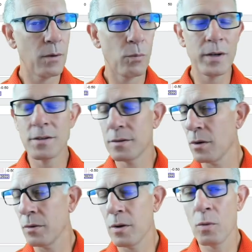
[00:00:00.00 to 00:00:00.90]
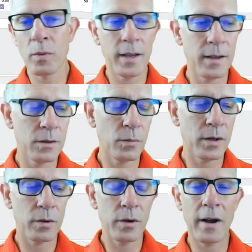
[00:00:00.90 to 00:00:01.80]
We just don't know when. We
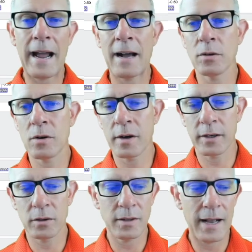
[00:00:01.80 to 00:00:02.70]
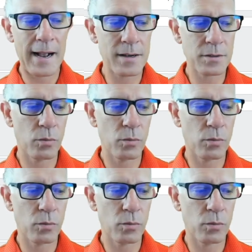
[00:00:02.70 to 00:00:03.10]
don't know how long it'll last.